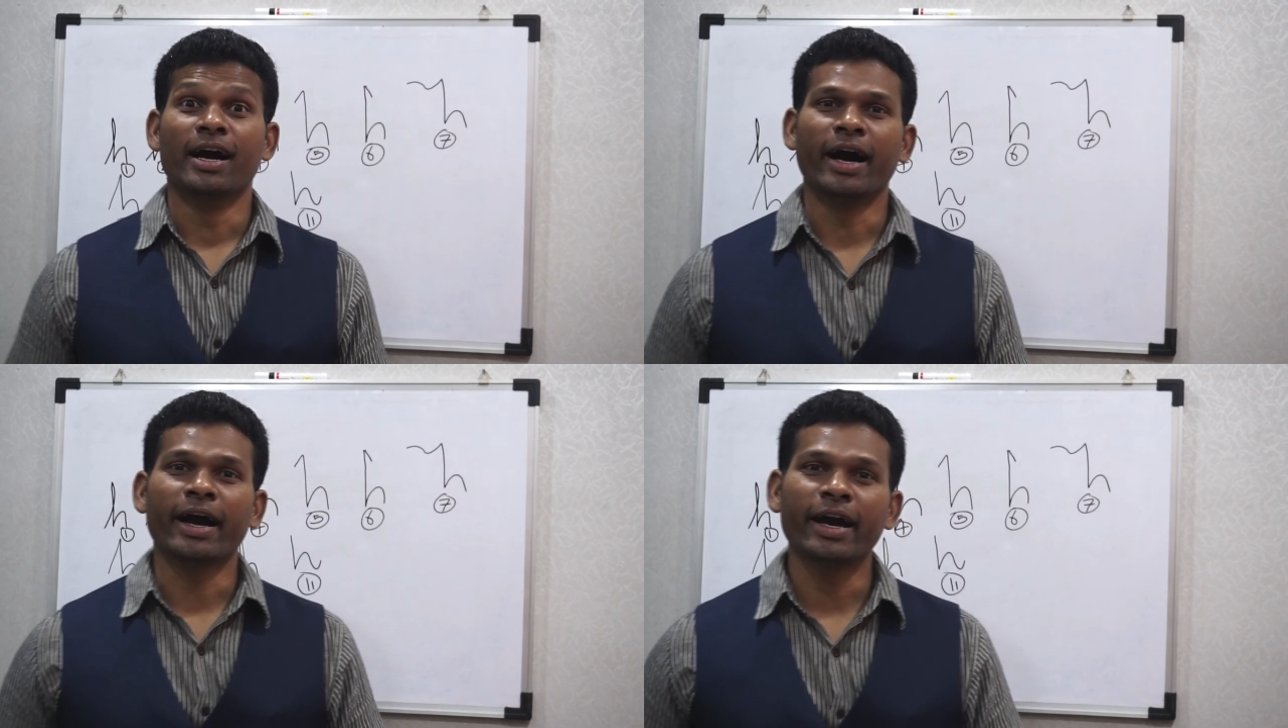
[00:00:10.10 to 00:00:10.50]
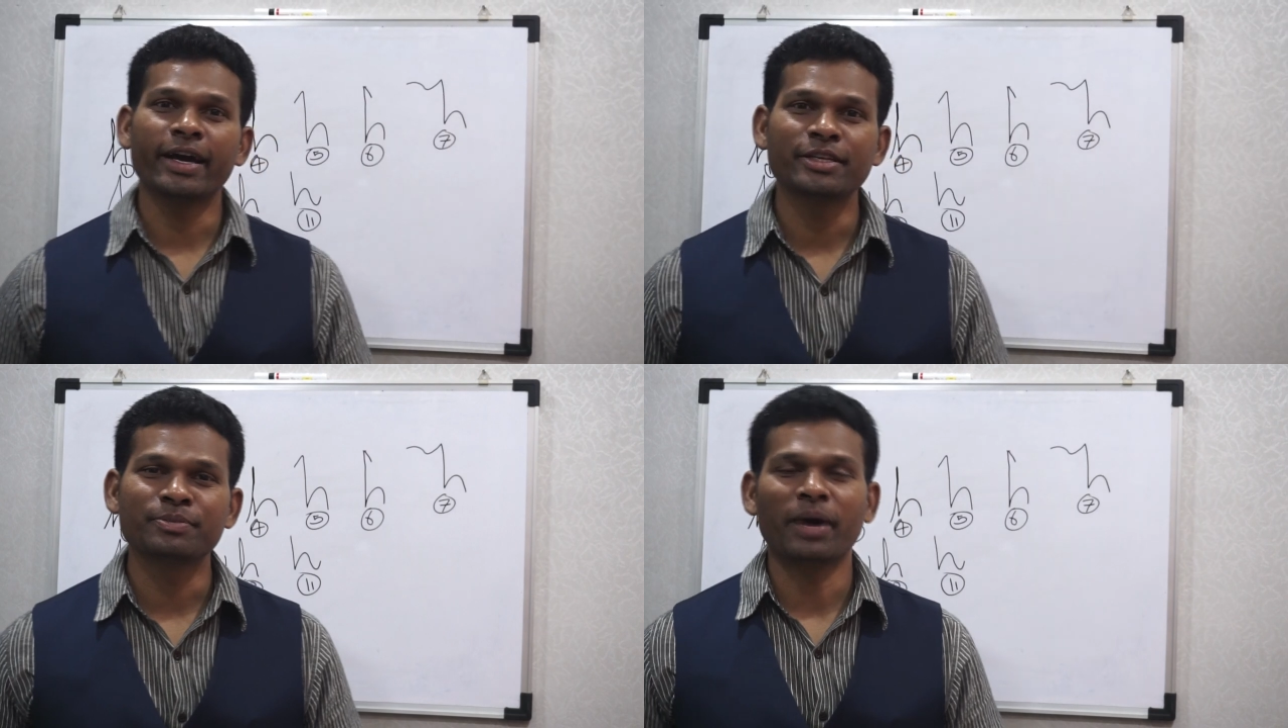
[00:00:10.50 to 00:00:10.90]
Hi
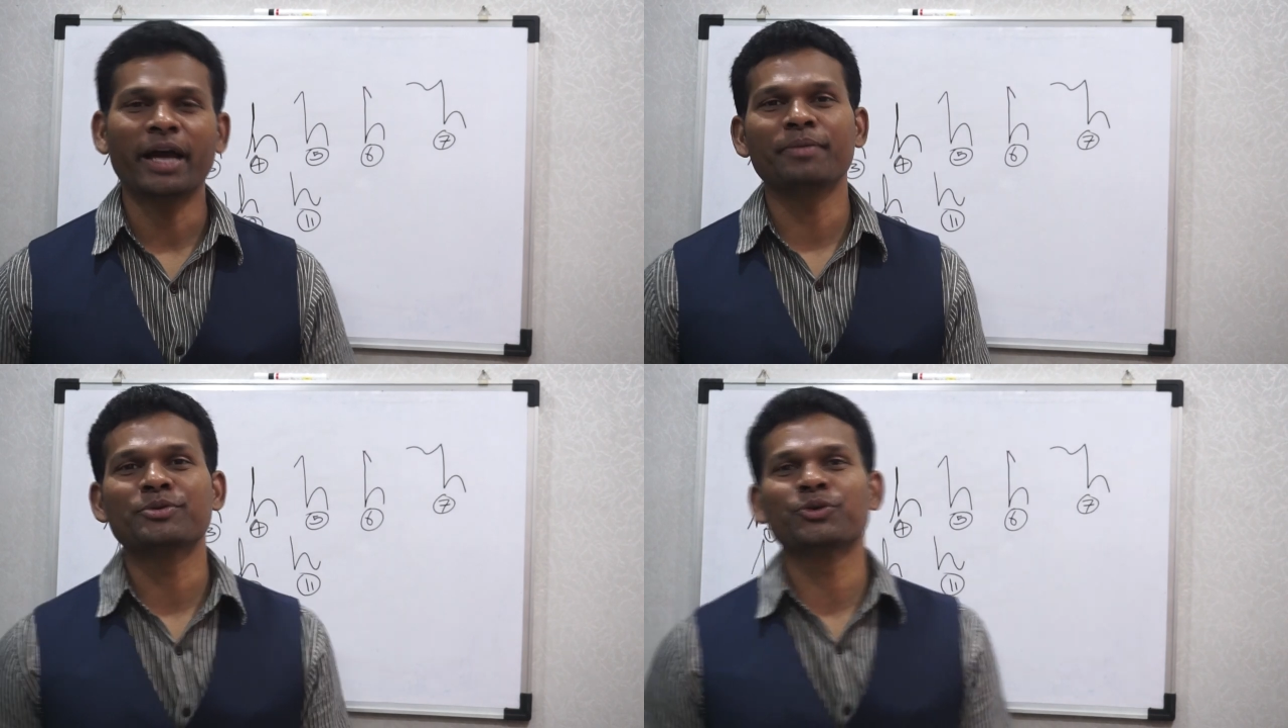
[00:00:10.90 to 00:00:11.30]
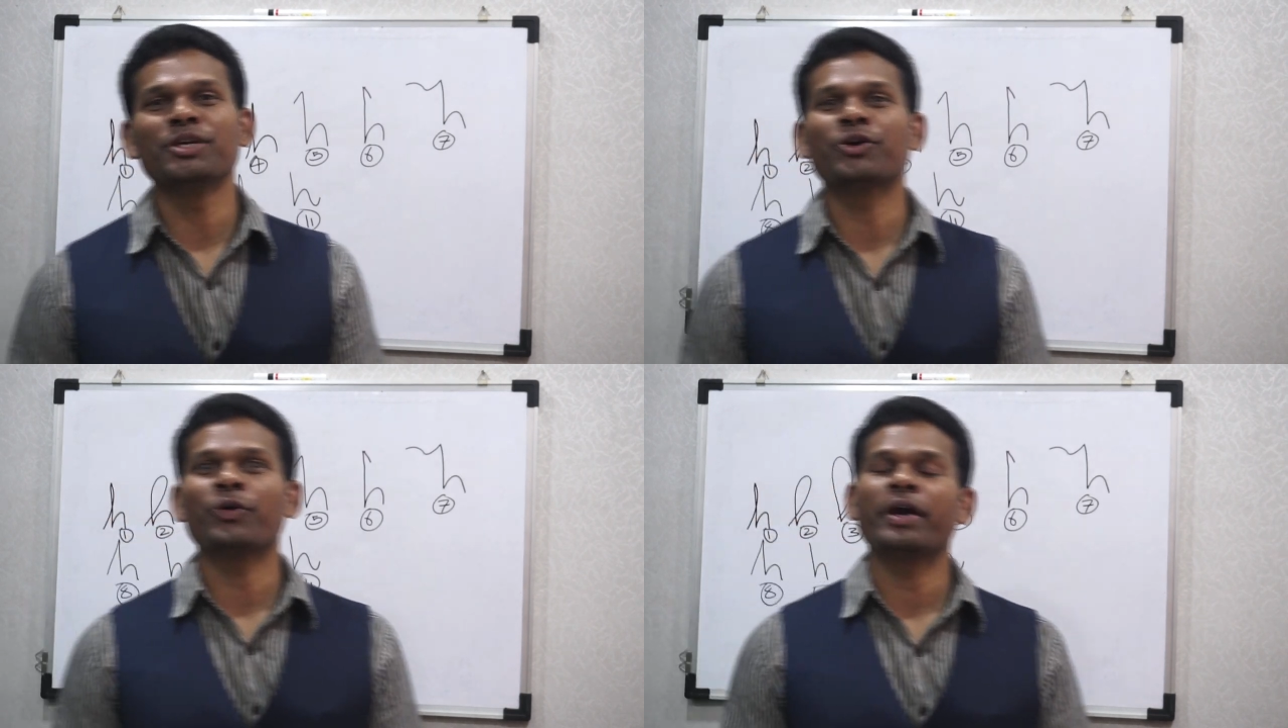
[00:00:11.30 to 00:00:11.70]
guys, my name is
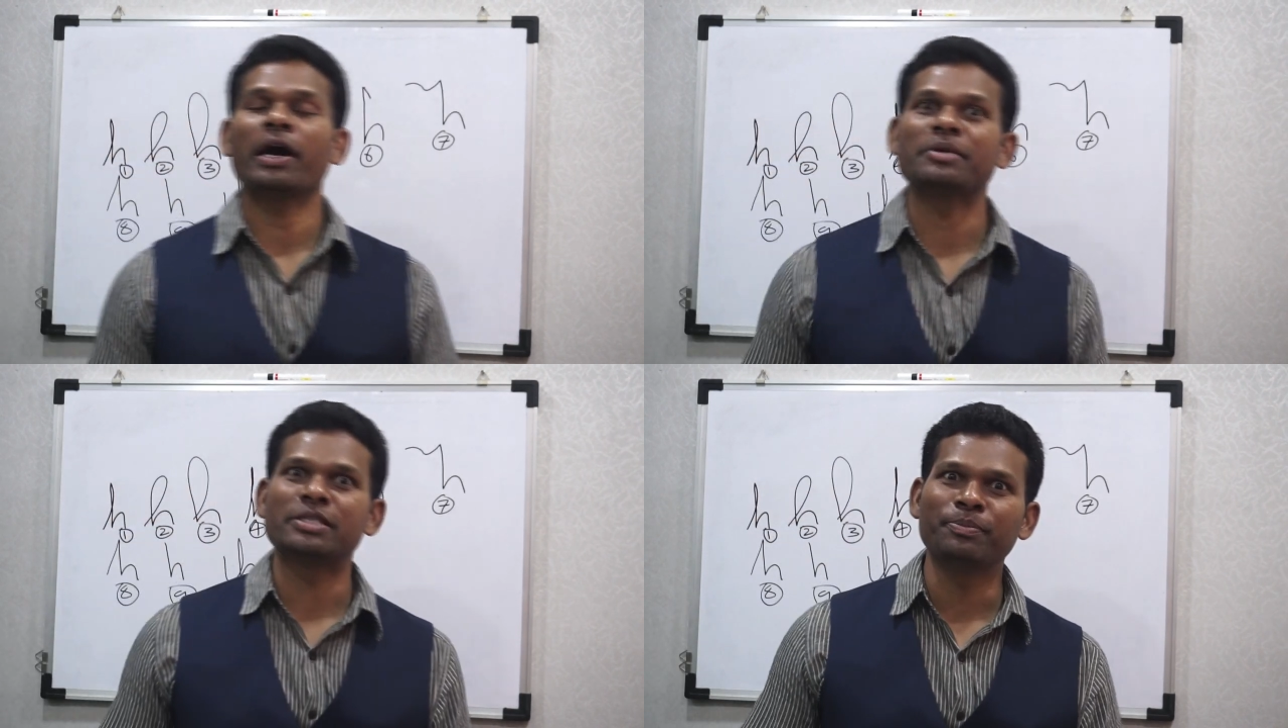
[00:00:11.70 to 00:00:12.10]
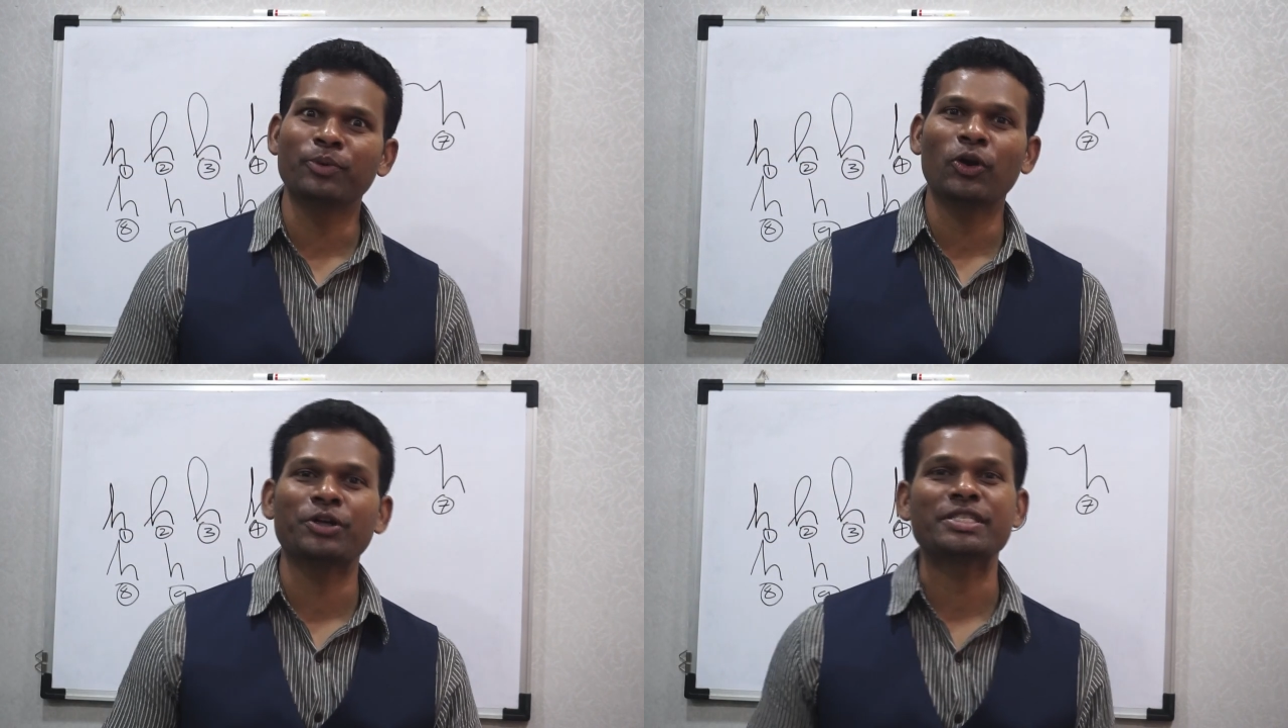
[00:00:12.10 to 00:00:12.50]
Sudhir Kove. I am a
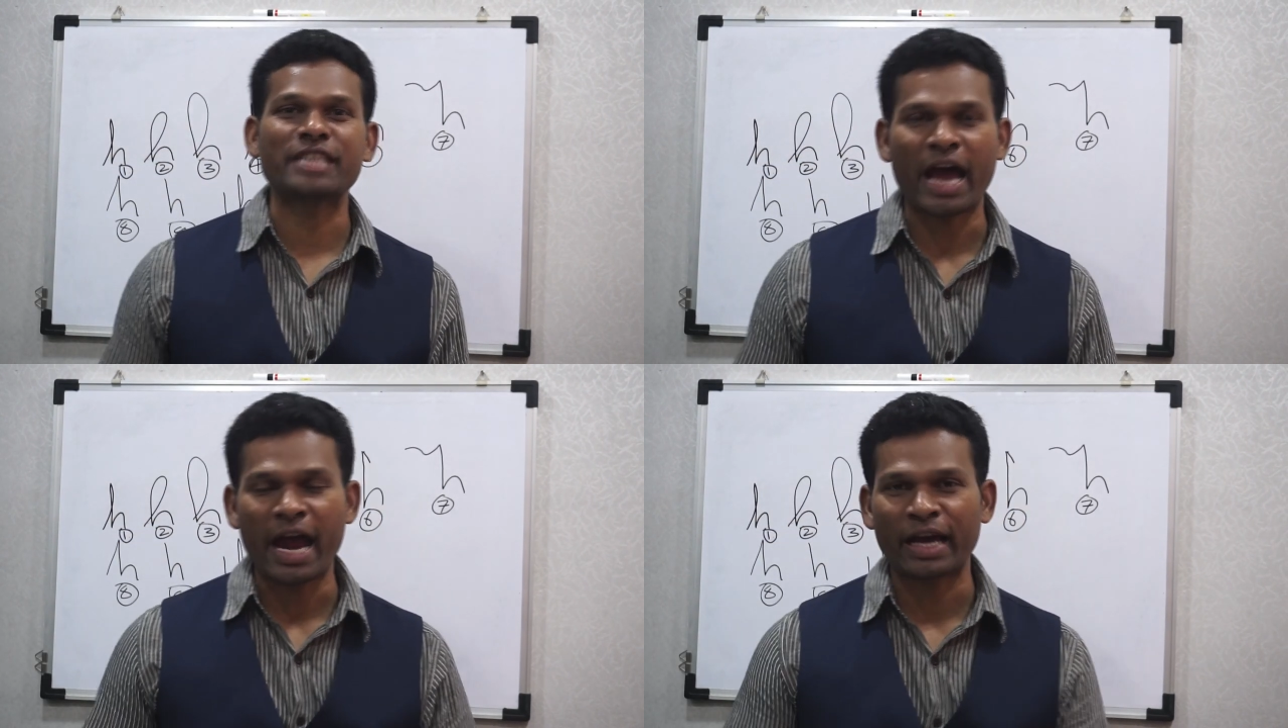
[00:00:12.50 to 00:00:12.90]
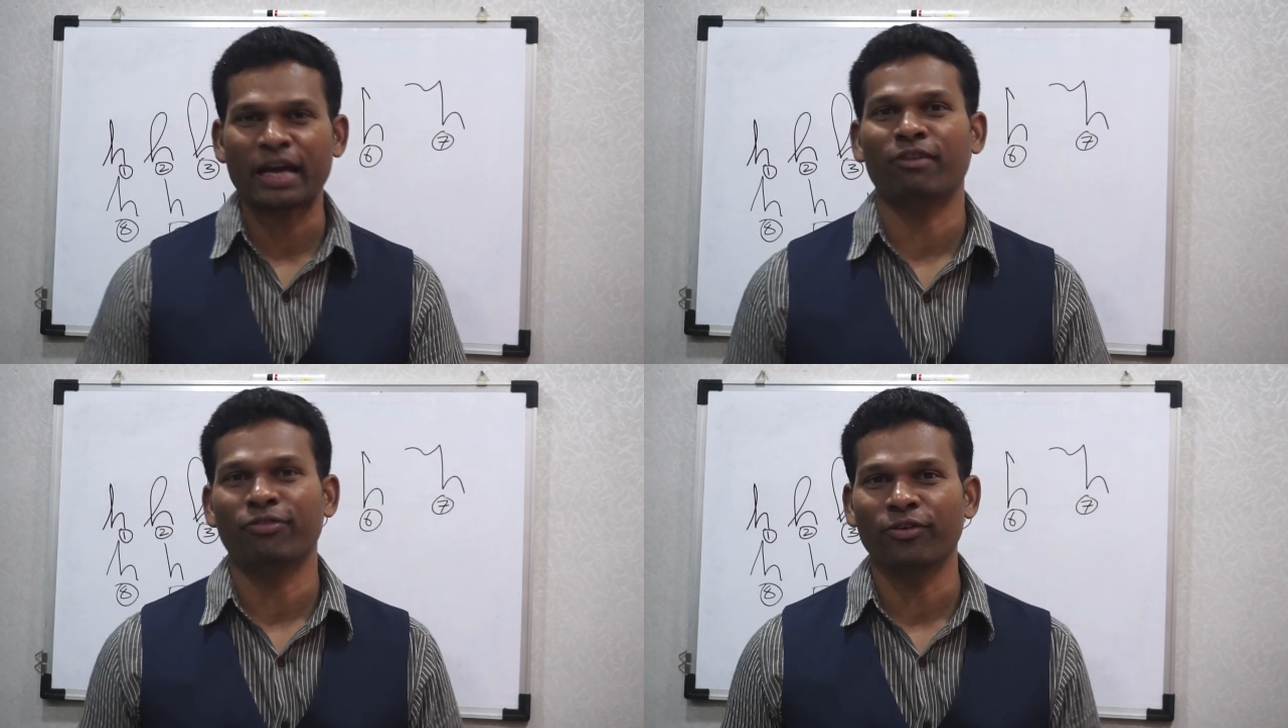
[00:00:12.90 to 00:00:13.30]
symbologist and
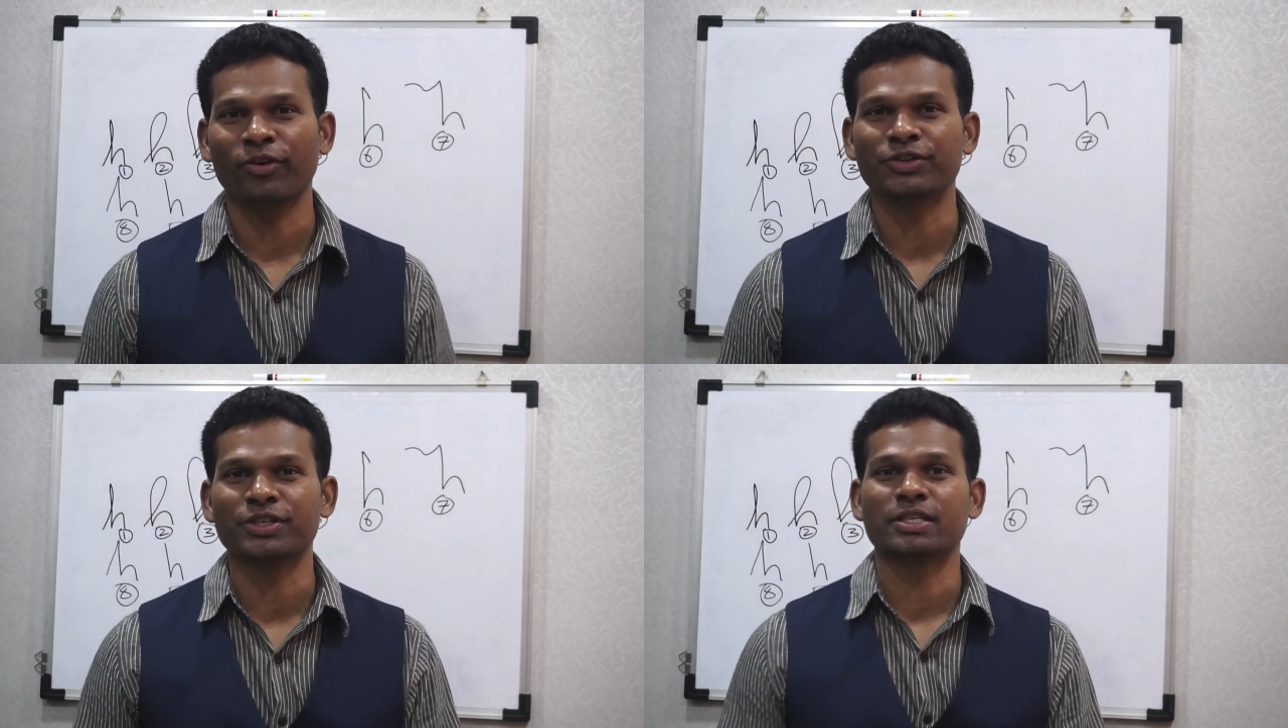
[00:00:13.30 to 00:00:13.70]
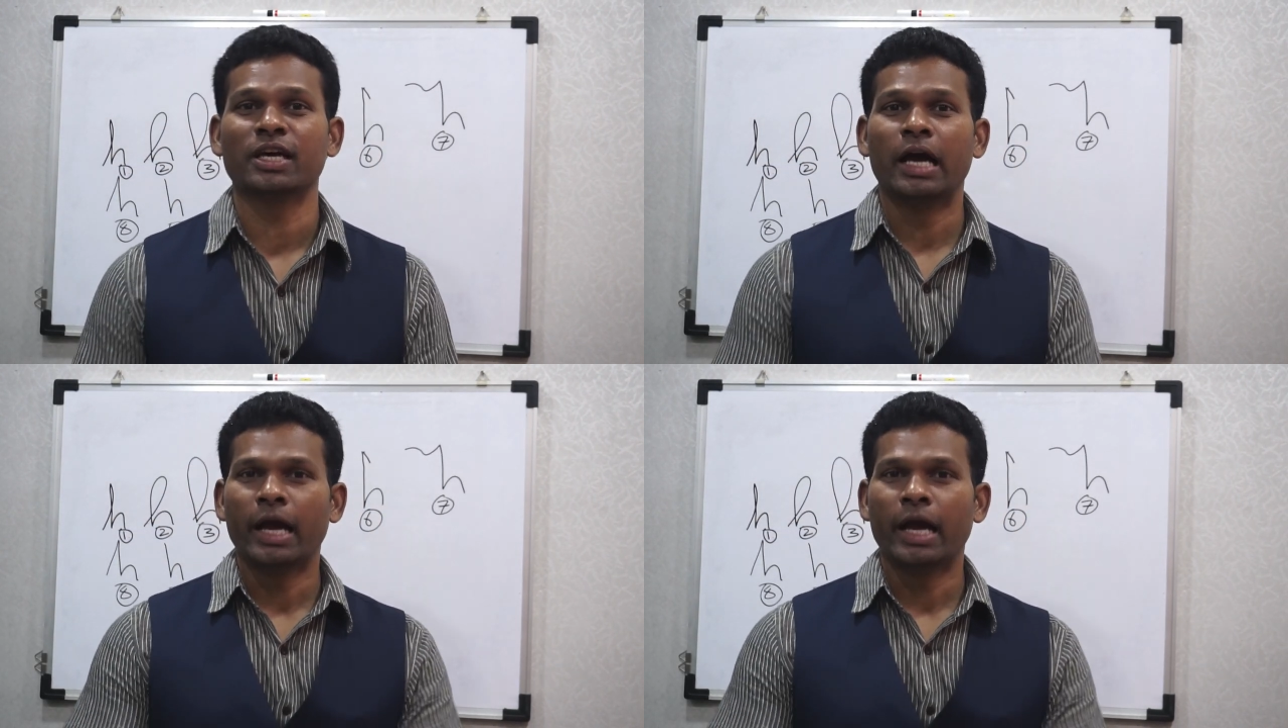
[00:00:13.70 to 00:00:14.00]
graphologist.